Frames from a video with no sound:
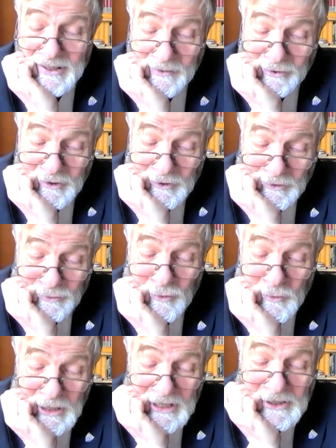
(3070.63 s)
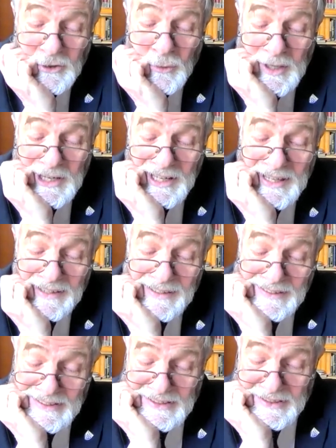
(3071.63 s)
difficult for Greeks to
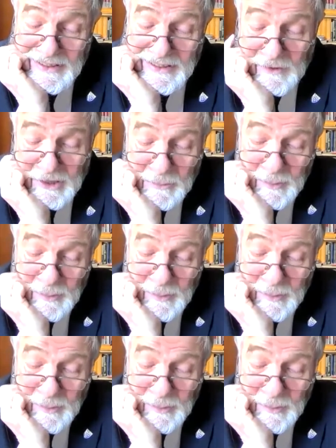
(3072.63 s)
clearly distinguish